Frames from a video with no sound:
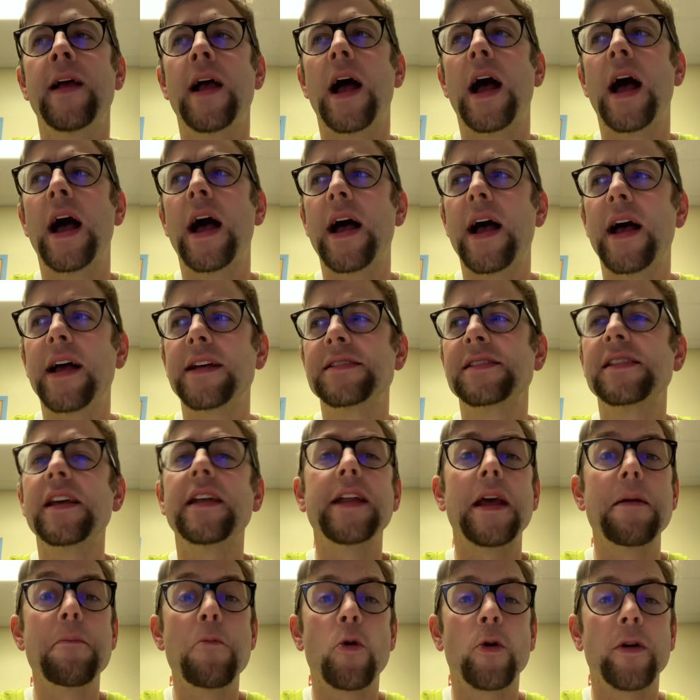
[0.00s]

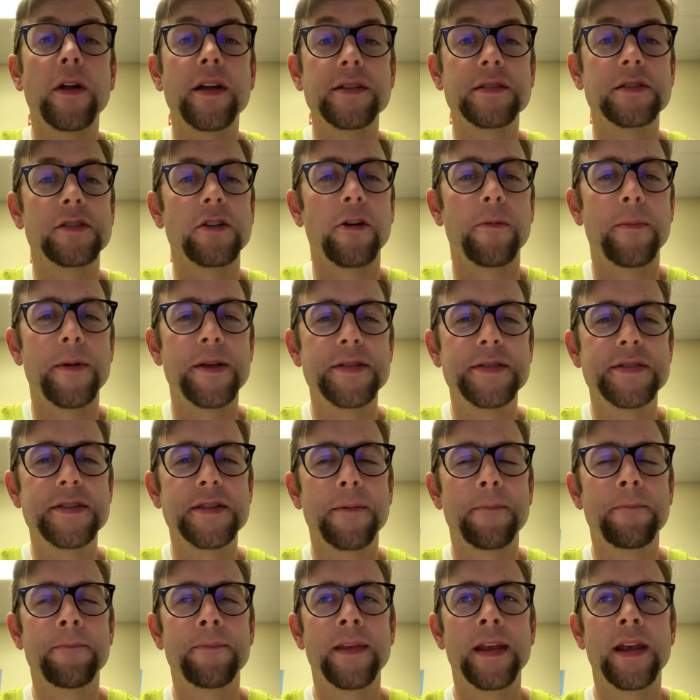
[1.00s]
Sunday morning sermons
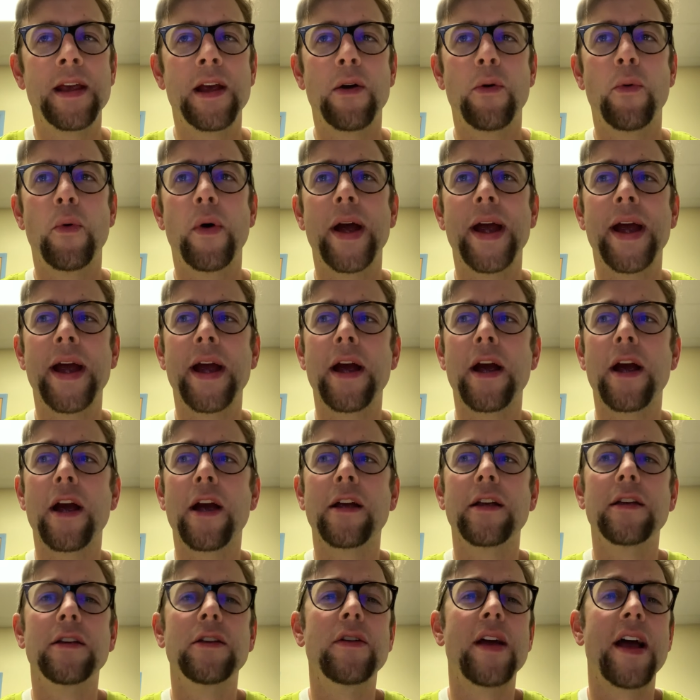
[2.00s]
where
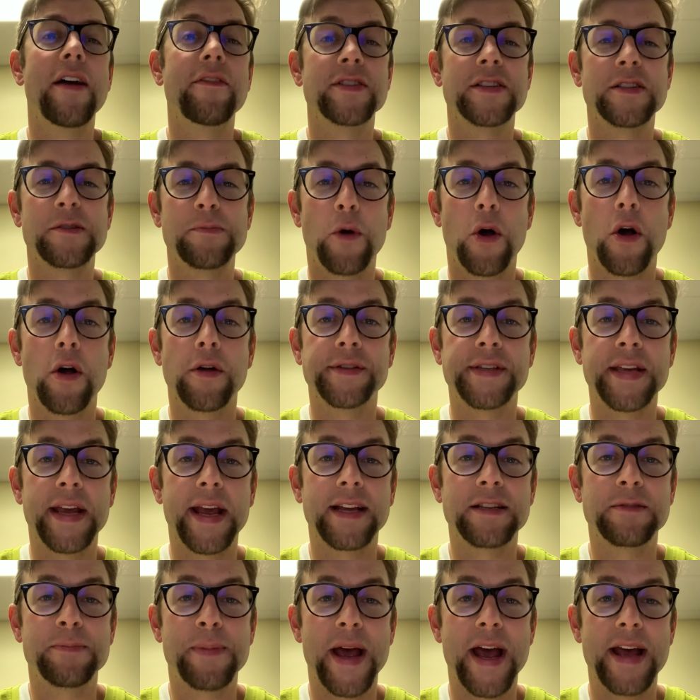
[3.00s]
you have a small
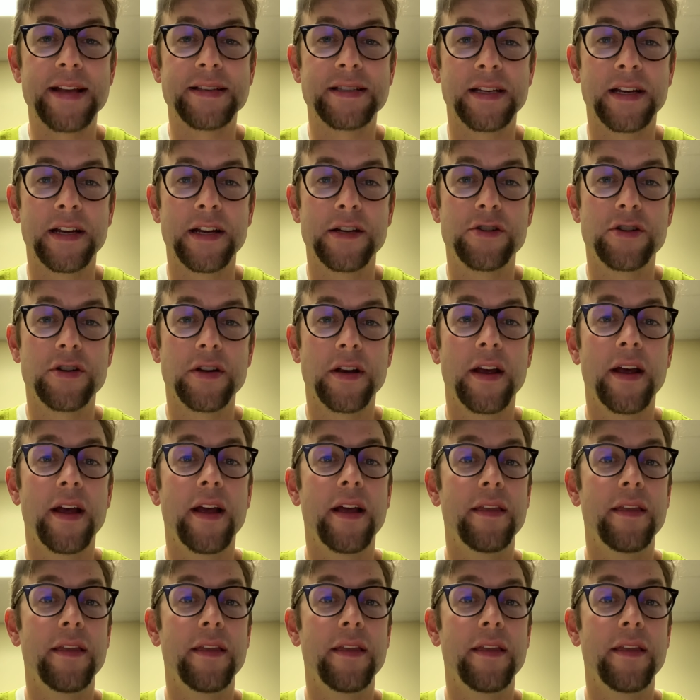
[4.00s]
text passage